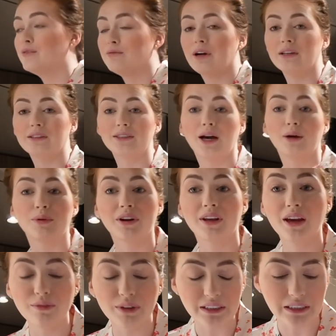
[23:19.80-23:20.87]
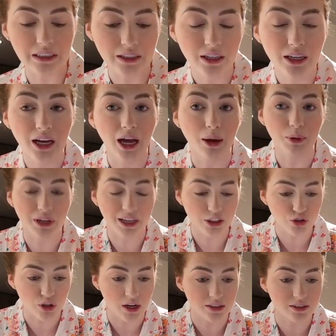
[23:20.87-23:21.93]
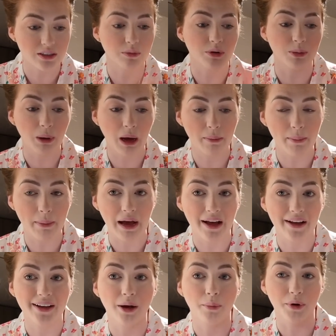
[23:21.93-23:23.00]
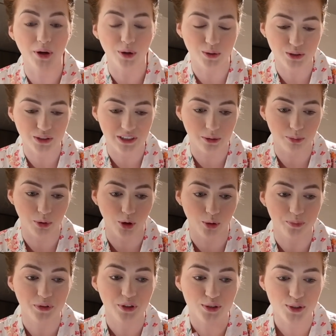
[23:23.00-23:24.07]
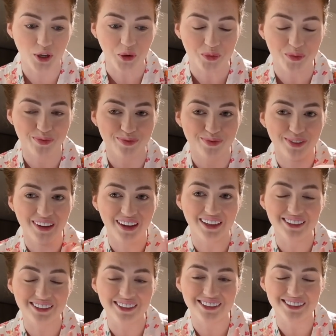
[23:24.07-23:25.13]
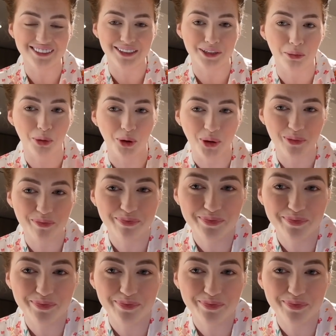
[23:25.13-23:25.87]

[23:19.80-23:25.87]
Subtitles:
Right, I'm gonna get ready, I'm gonna get dressed, I'm gonna pack my bag, and we're gonna go to Singapore. So, I'll see you in Singapore.